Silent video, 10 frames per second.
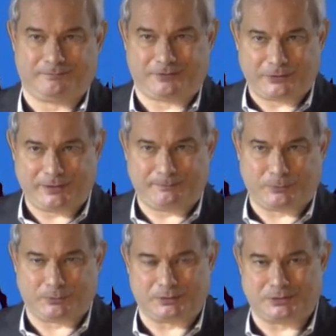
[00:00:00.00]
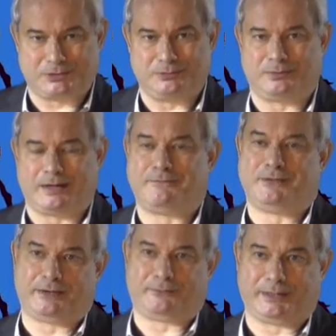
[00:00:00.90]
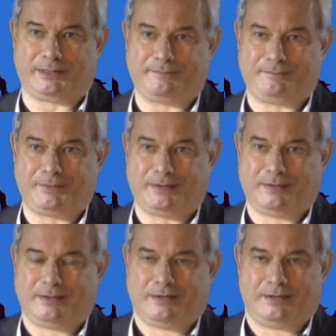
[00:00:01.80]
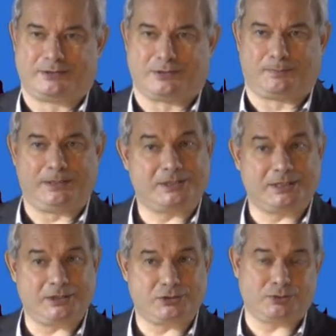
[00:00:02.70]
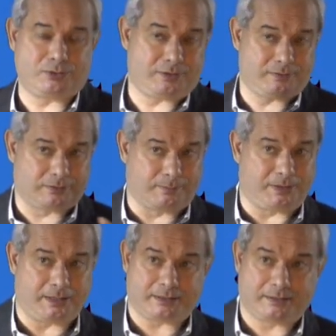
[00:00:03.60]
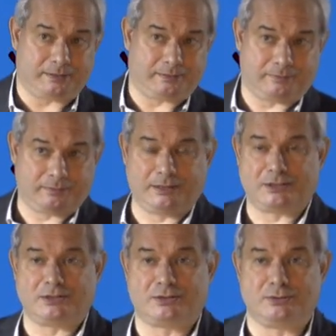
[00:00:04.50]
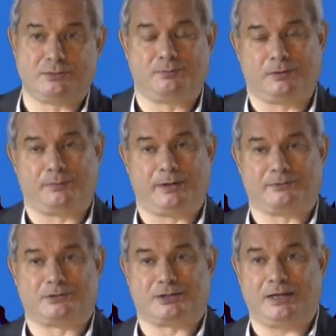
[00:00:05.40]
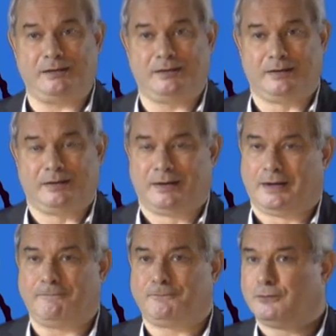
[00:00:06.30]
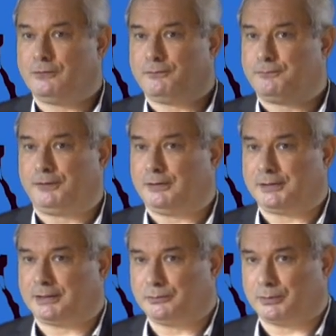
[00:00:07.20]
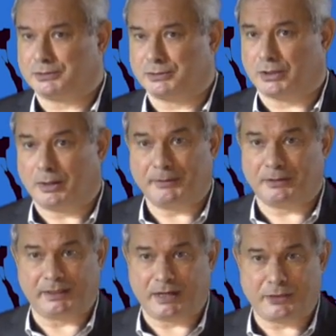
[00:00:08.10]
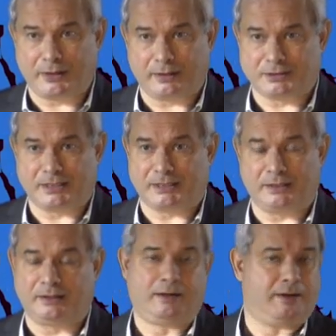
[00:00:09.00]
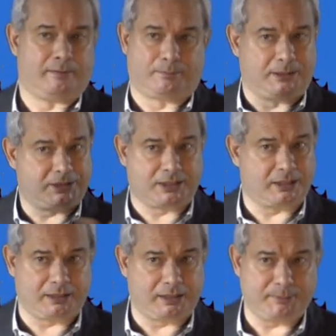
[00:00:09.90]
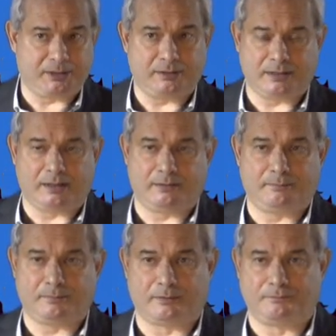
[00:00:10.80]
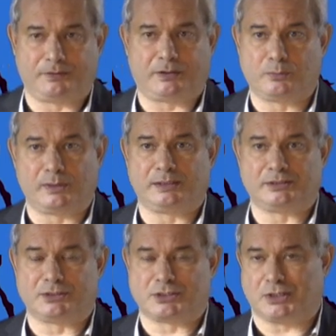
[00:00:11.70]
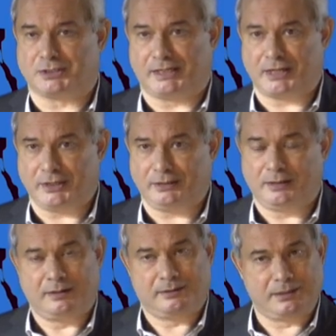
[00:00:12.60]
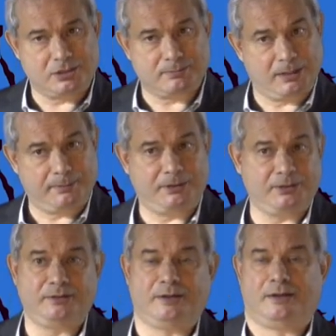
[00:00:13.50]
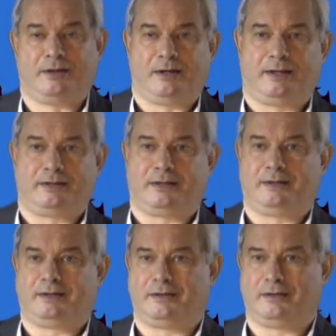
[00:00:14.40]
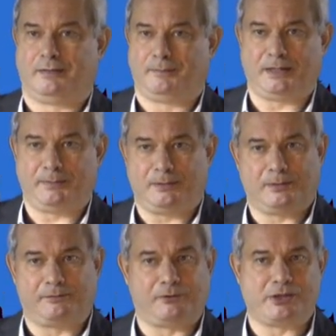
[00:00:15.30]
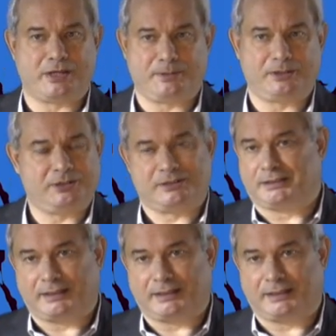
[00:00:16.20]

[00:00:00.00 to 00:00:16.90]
very important to have that right. So please stay tuned, come back and listen to what we have to say. If you feel that you want to comment on anything I said here, please send an email. I'm very willing to discuss anything. This is my opinion, and many people have other opinions, and